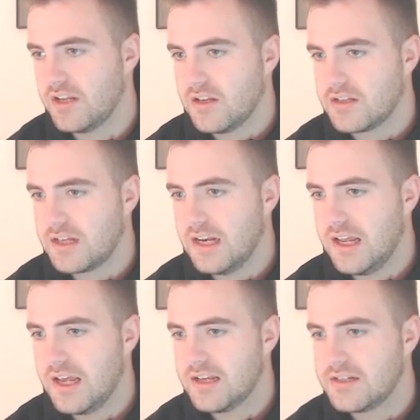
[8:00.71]
It's
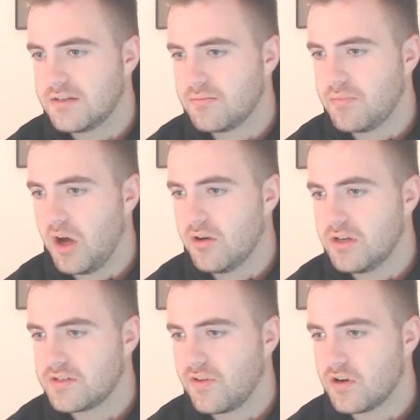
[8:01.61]
cleared, but only
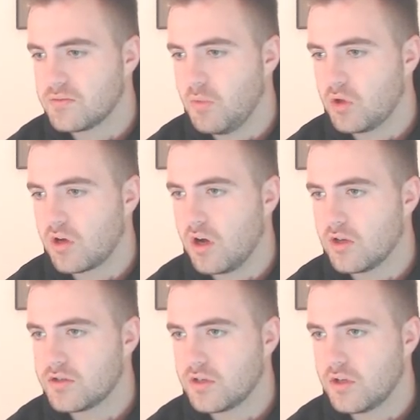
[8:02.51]
as far as
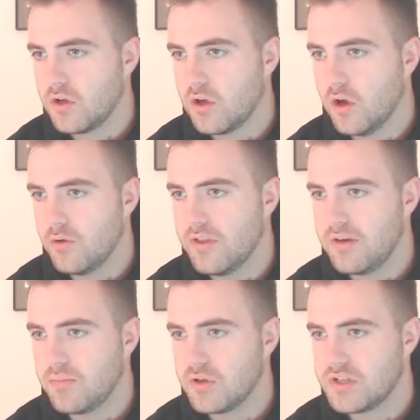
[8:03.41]
Molgaard, who then
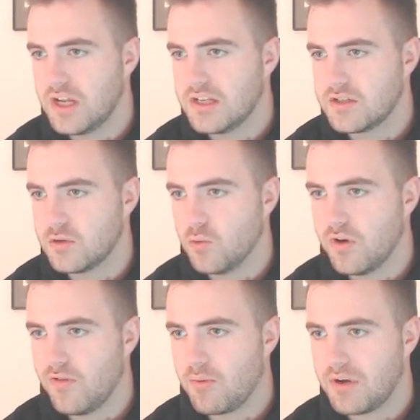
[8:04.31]
puts it into one
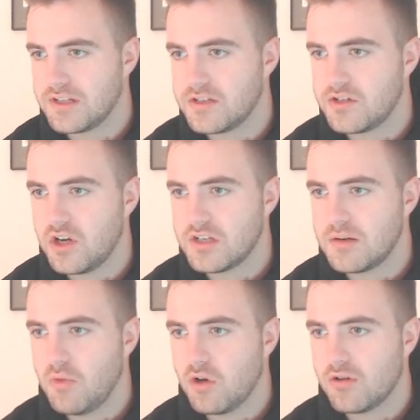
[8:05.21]
of our players. There's a chance here,
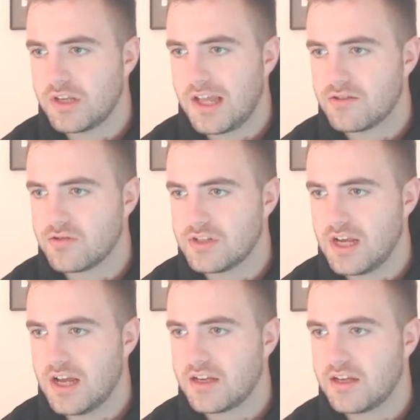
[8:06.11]
Moller on the
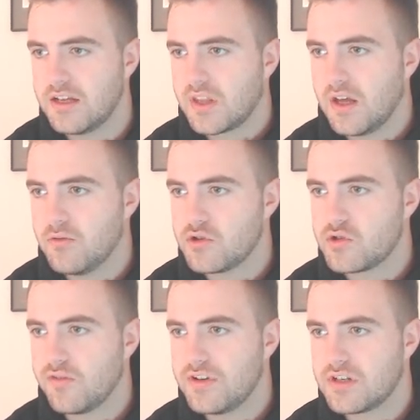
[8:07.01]
counter-attack. I'm not
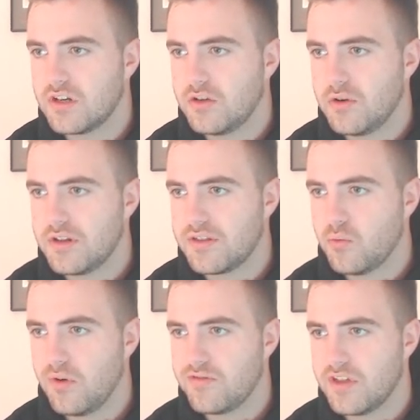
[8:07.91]
sure if he's going to do anything
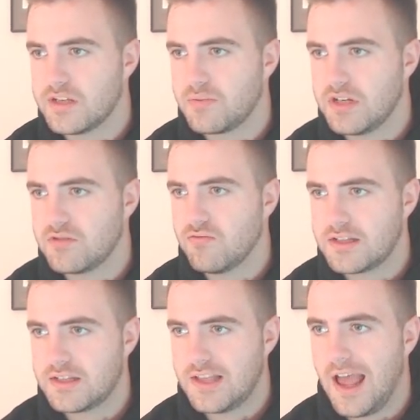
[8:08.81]
with this, but he's
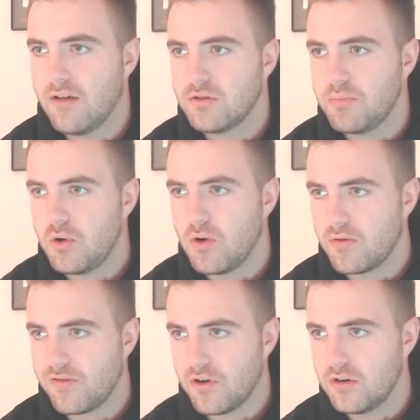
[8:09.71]
held the ball up
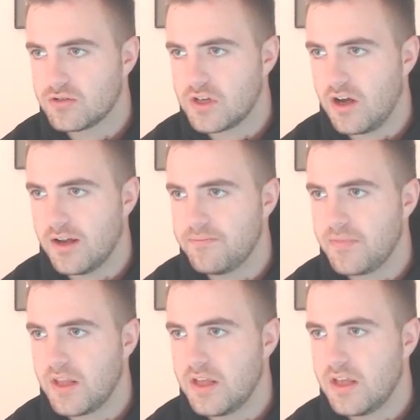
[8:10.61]
for a long time.
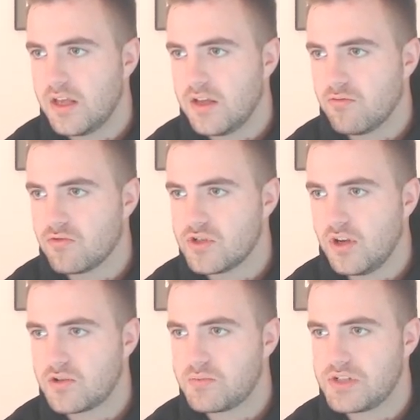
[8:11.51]

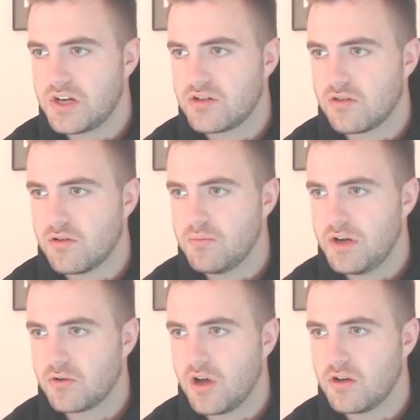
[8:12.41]
Recycles possession through the
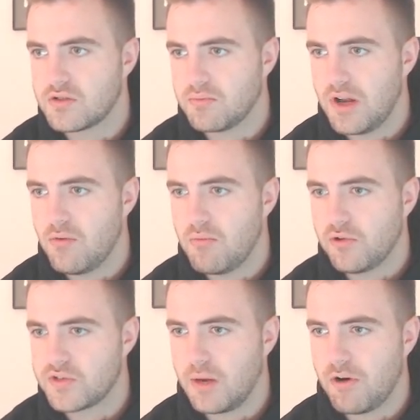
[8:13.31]
middle. Carlson, play it one more time.